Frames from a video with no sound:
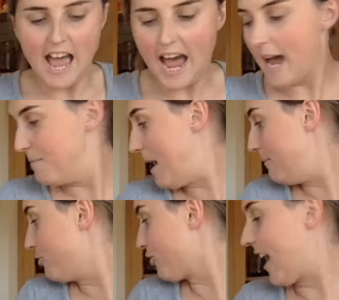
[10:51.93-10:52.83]

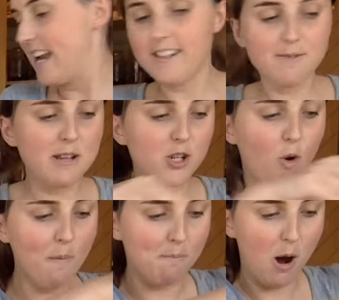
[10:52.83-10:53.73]
I'm draining them into
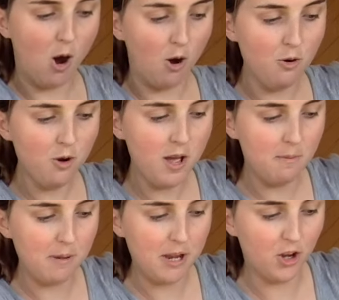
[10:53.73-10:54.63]
a bowl
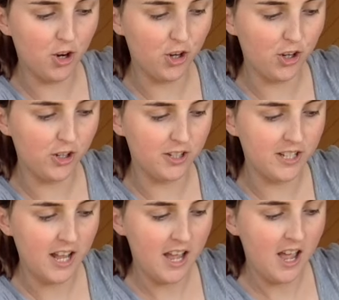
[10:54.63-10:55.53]
because
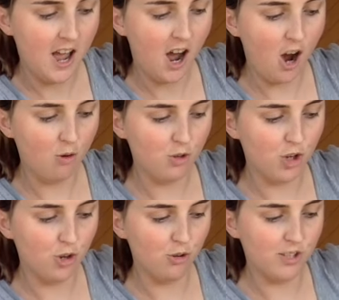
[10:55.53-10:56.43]
I'll
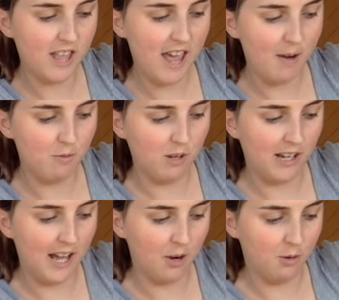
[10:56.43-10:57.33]
use that
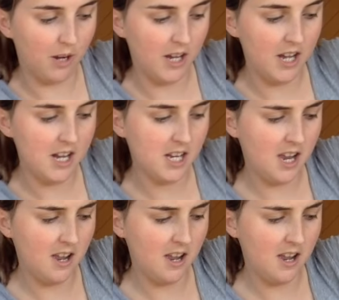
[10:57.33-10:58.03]
liquid